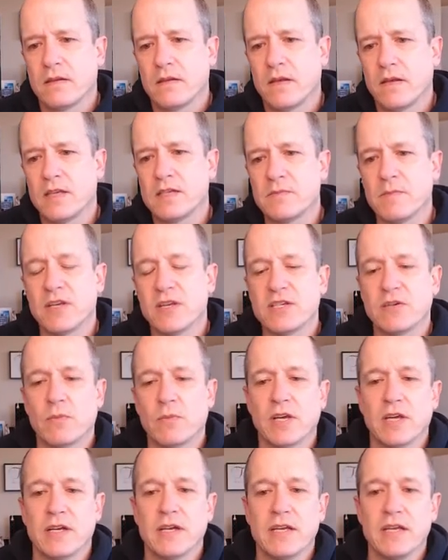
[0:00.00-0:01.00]
As mentioned,
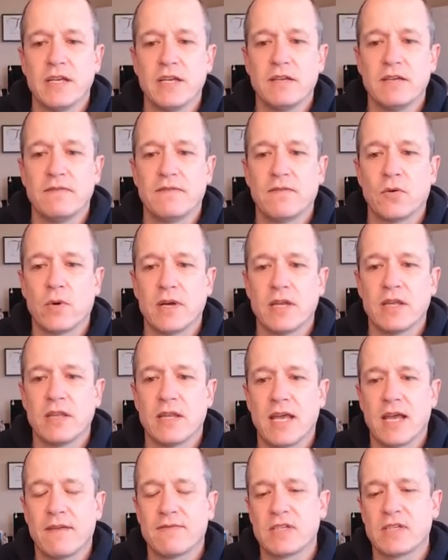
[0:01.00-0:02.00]
we're going to need 40 of
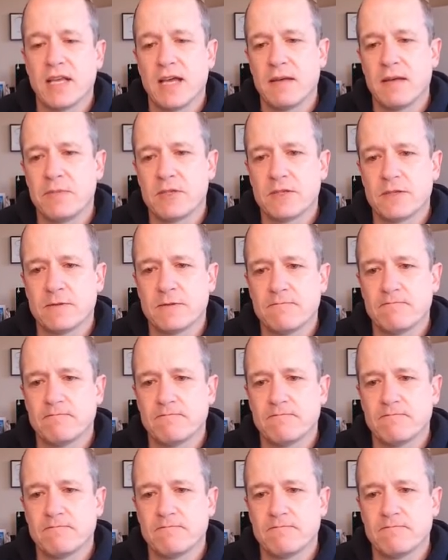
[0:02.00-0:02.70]
the half slabs.